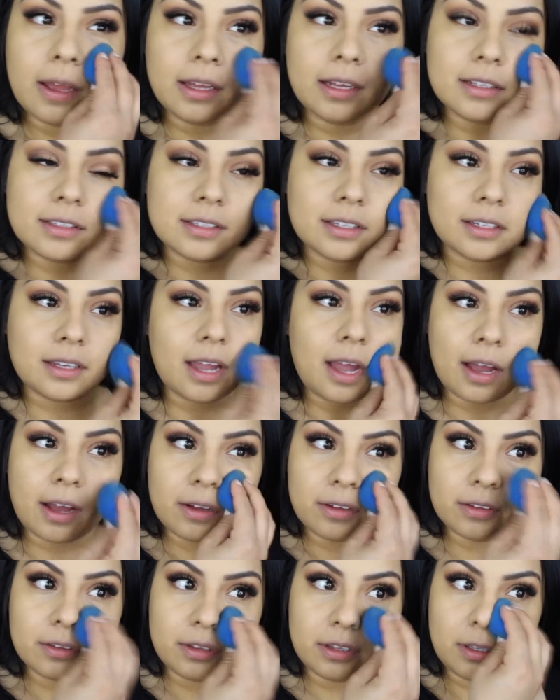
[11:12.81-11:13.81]
It's like
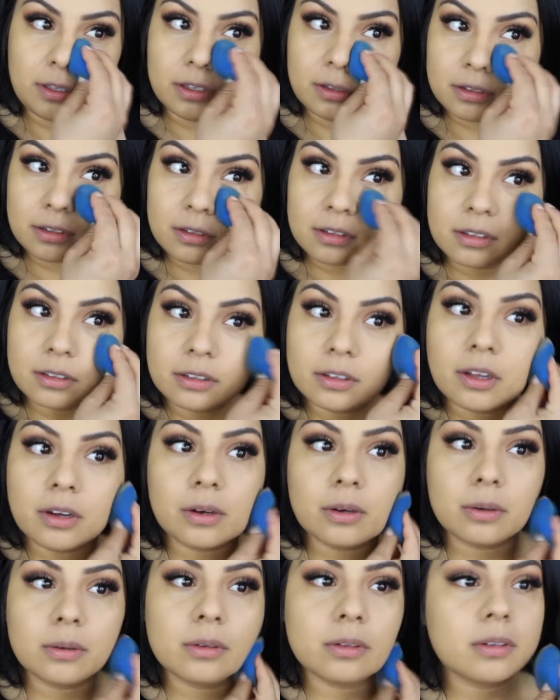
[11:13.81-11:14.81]
healthy
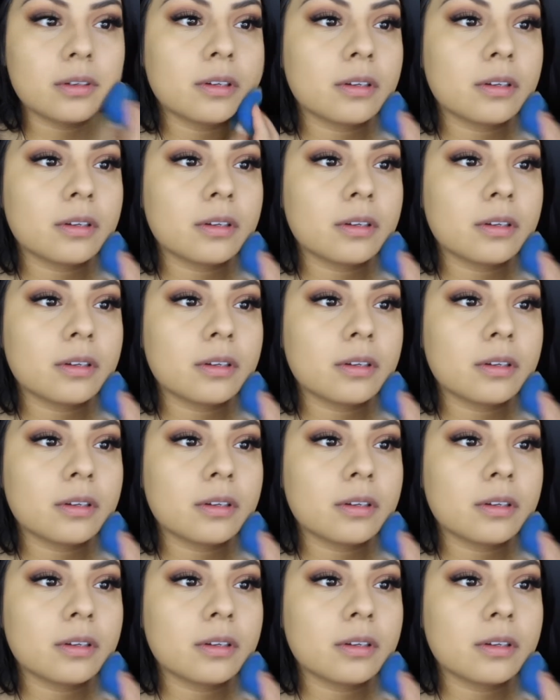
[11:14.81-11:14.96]
glow.